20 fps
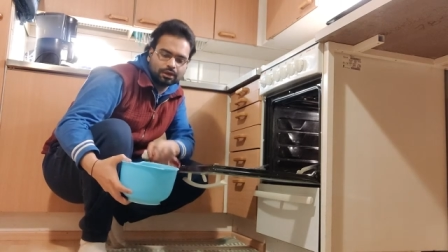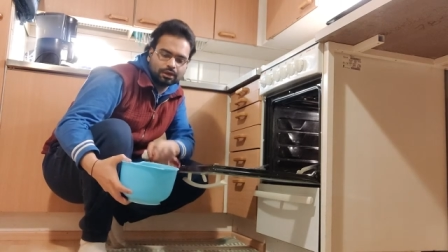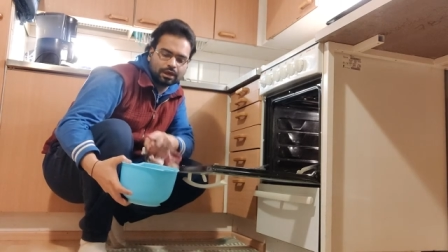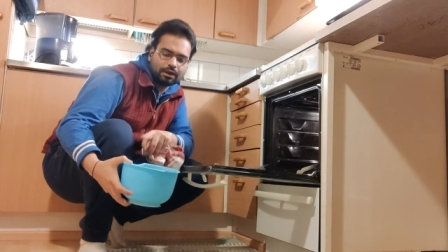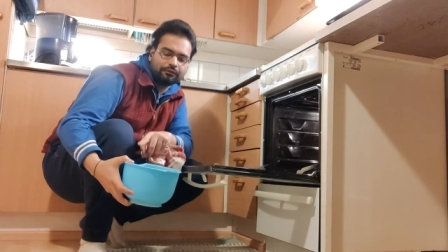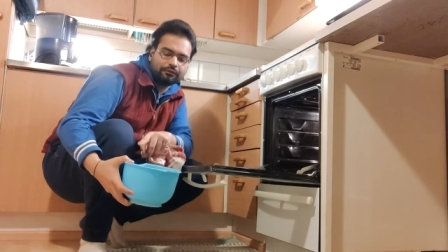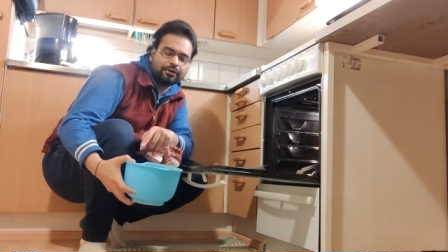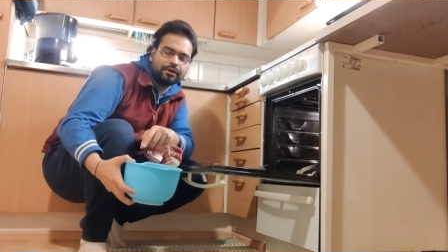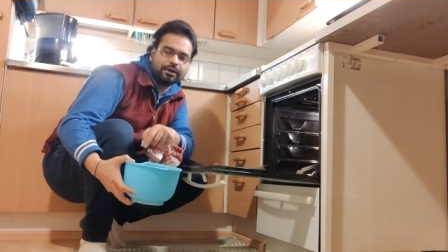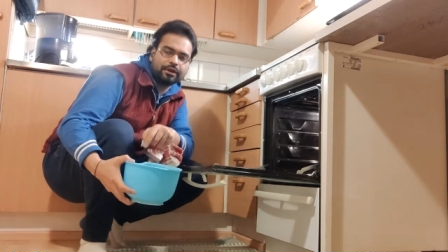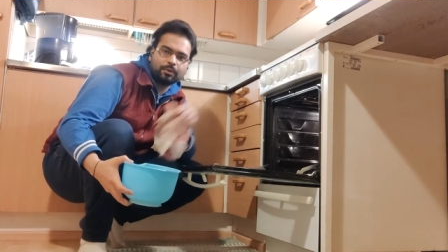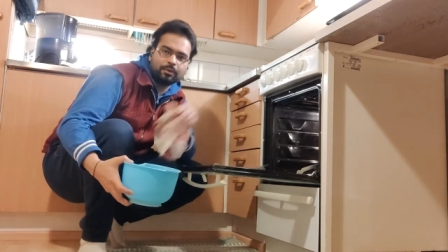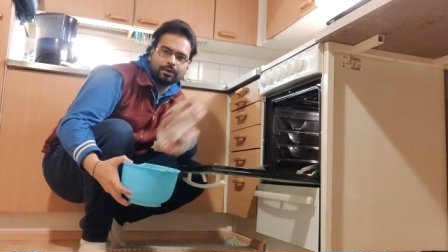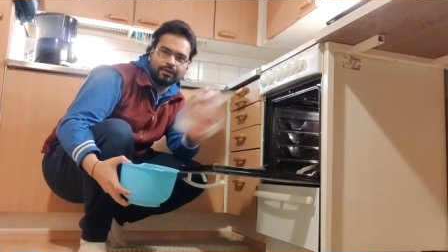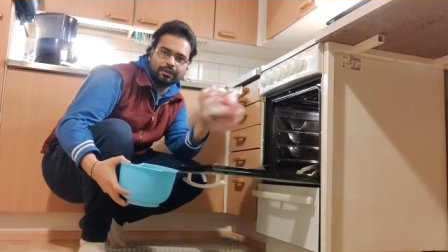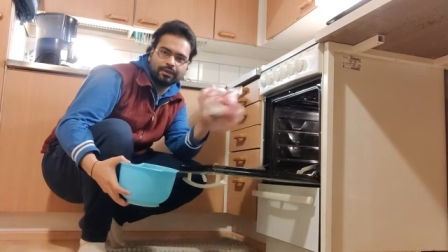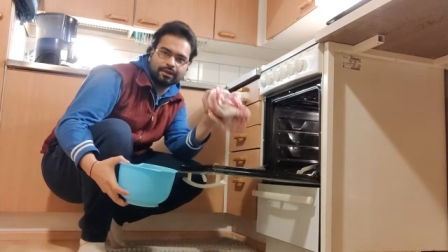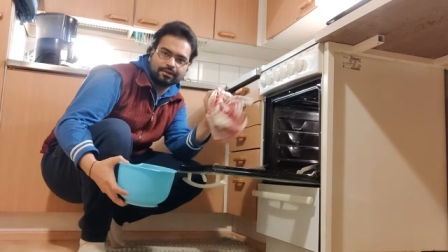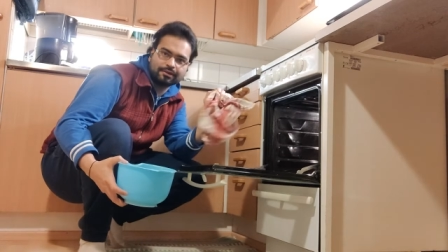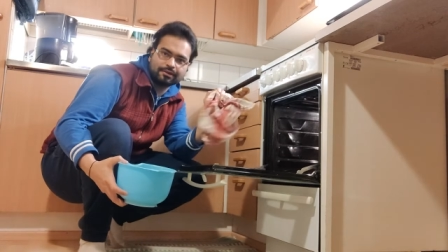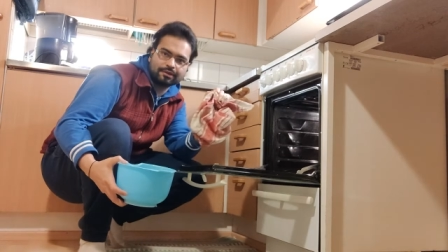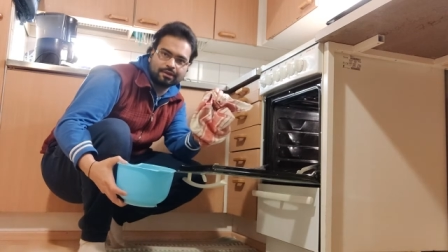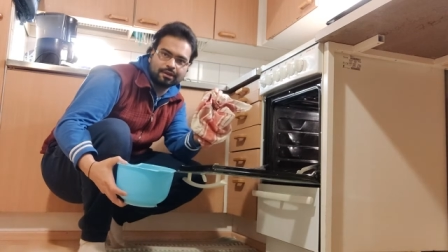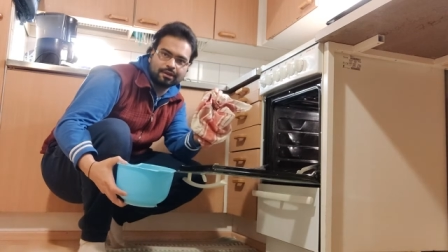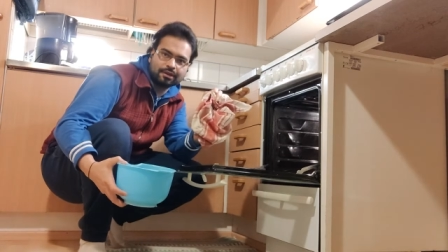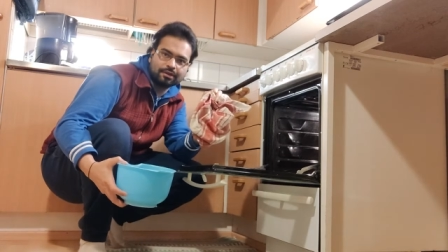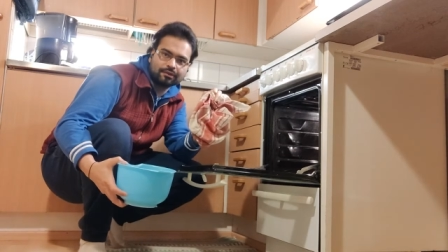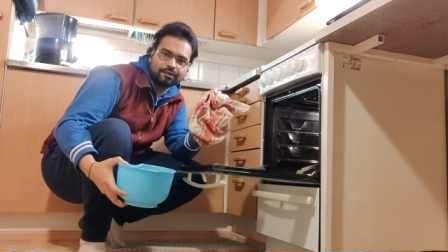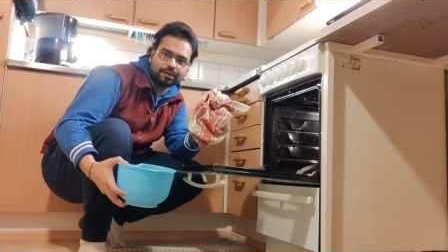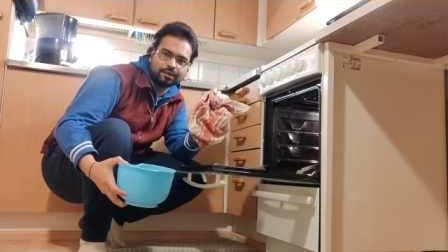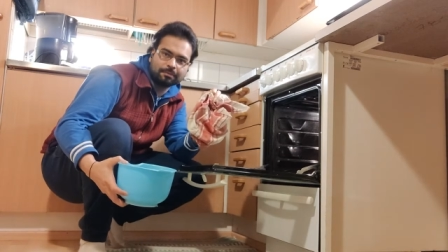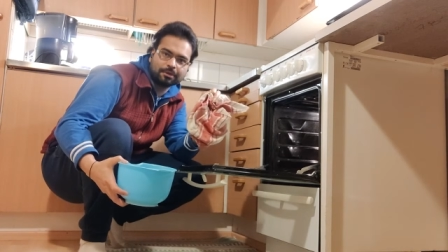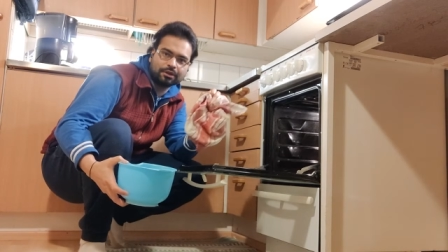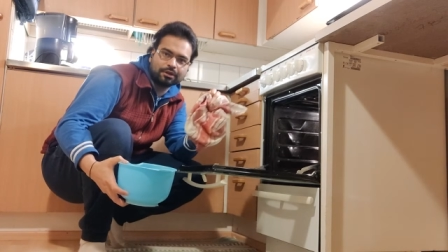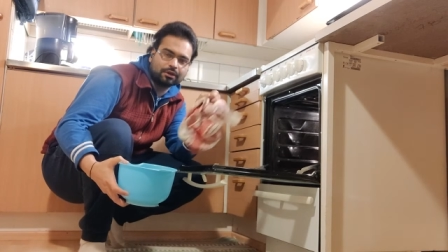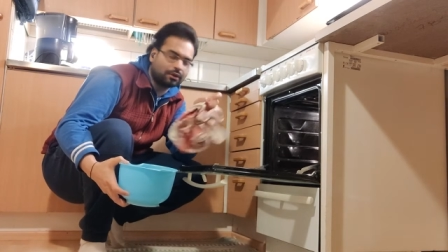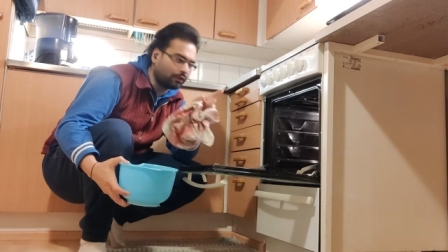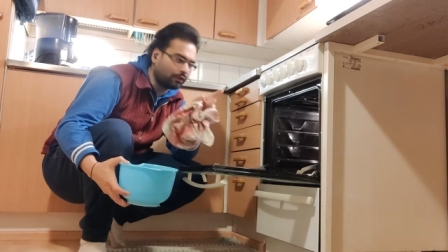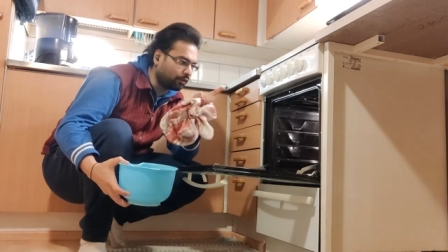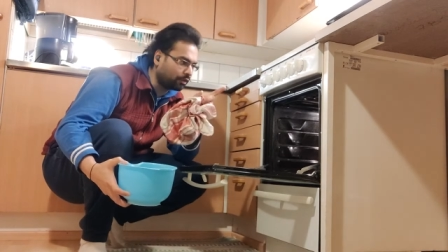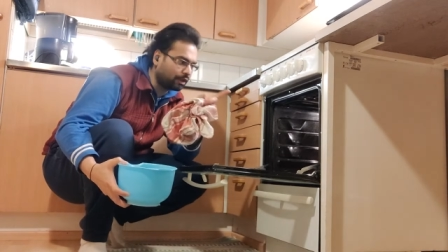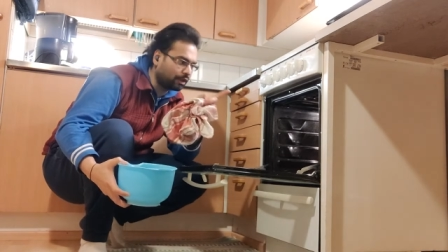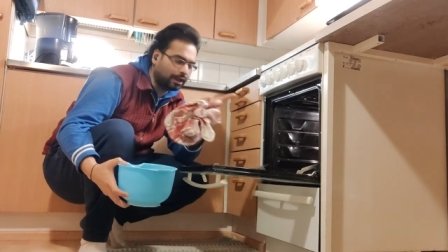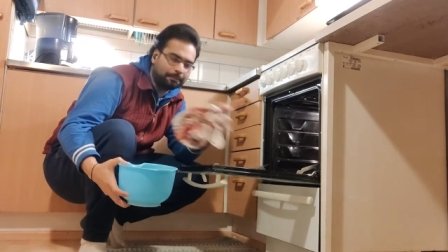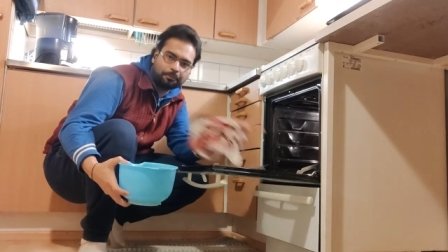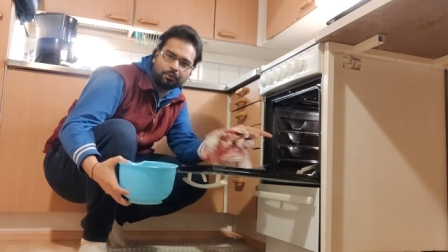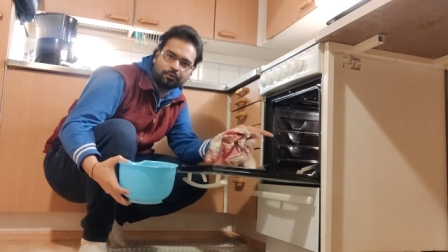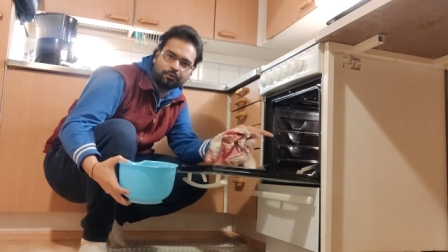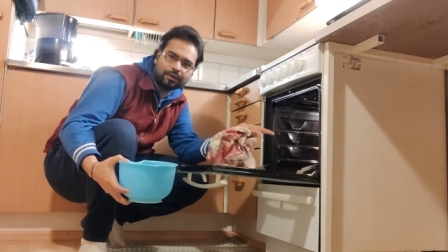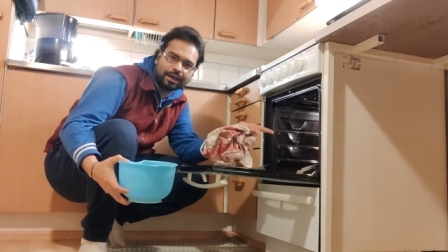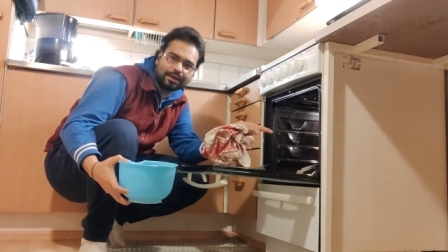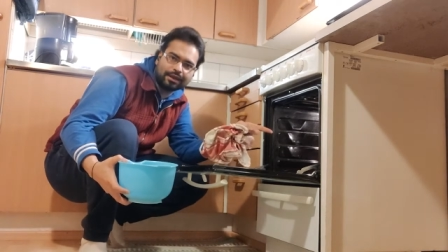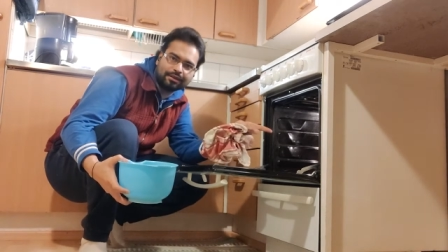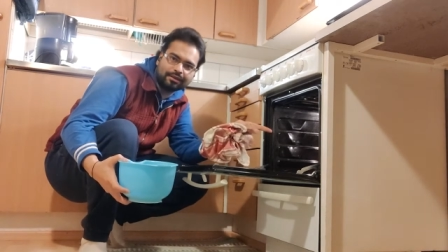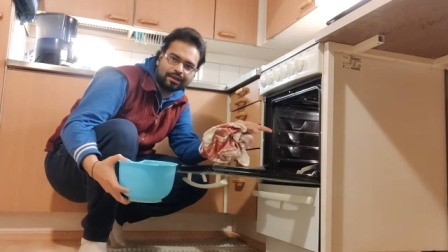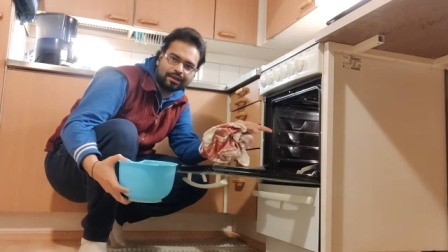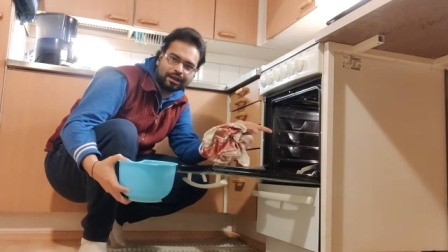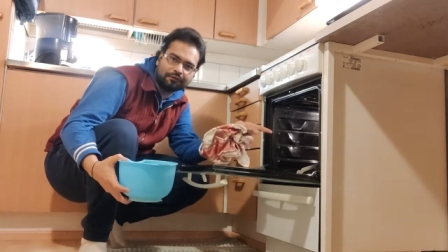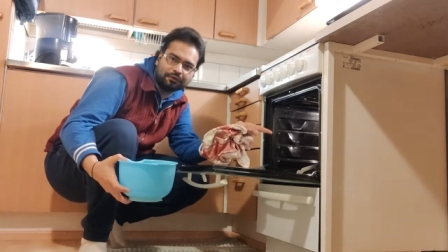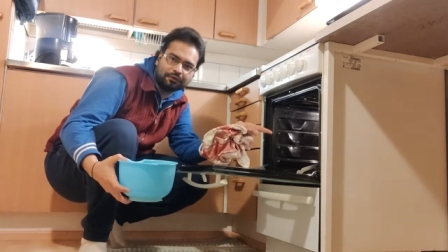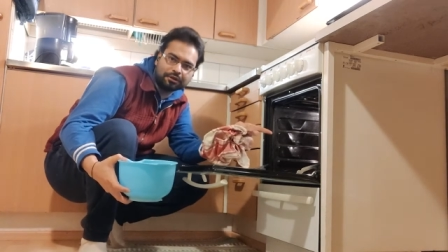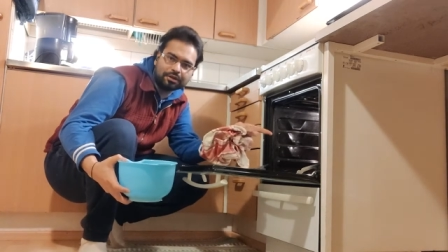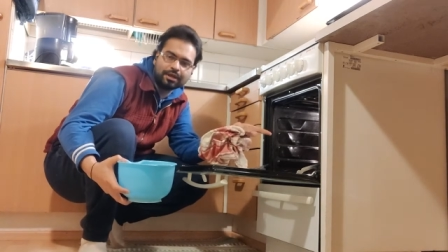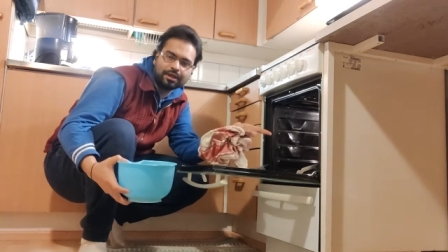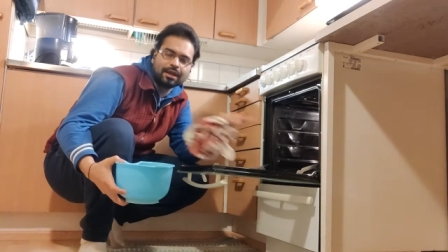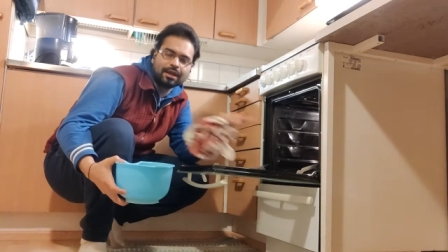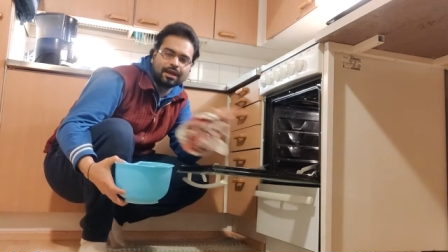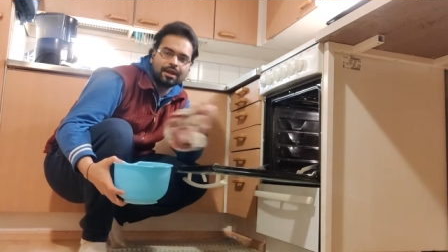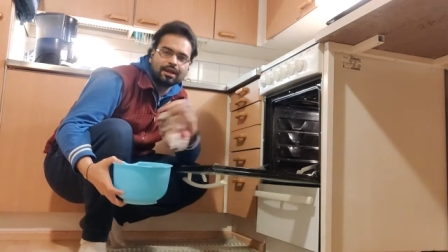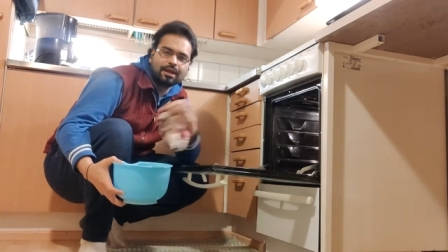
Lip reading: cover it with this simple cloth, and put that in the oven.